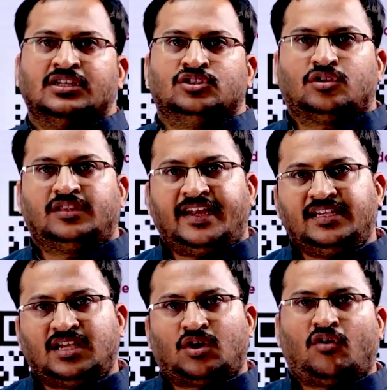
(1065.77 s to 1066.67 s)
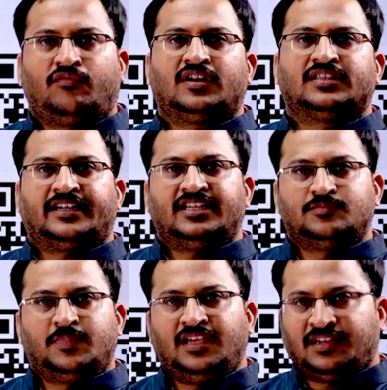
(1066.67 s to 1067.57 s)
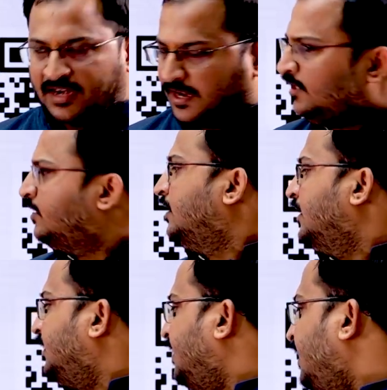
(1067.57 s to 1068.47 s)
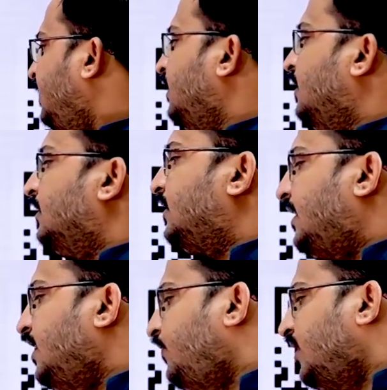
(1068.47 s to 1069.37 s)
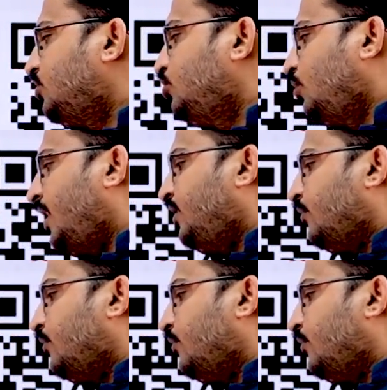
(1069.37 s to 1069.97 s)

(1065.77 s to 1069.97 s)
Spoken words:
so there is an offer that is being run till 31st July